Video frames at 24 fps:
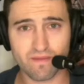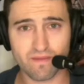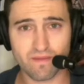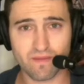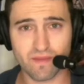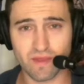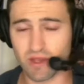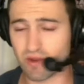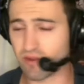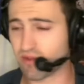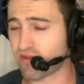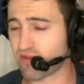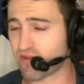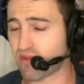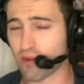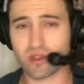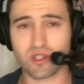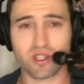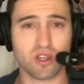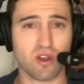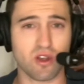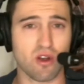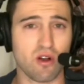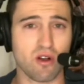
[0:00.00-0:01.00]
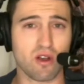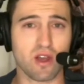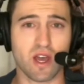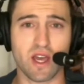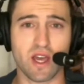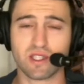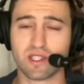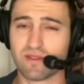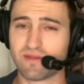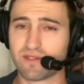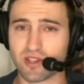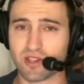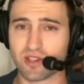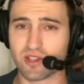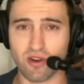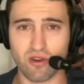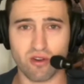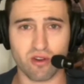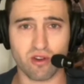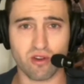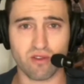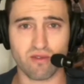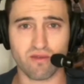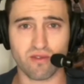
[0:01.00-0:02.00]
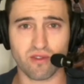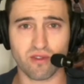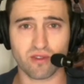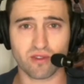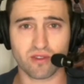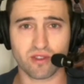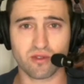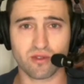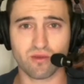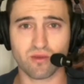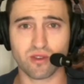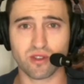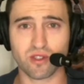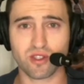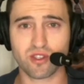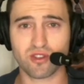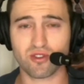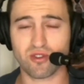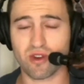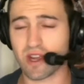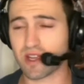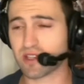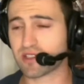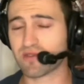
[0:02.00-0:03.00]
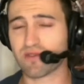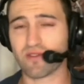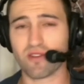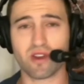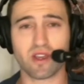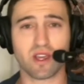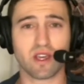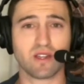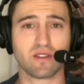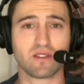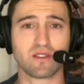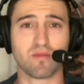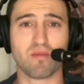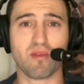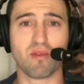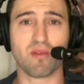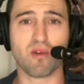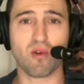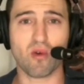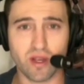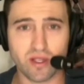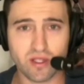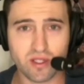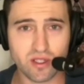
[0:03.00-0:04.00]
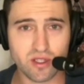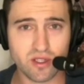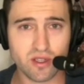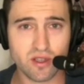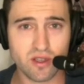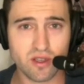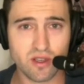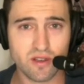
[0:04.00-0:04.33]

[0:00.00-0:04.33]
They were forcing all kinds of turnovers. It was transferring into points.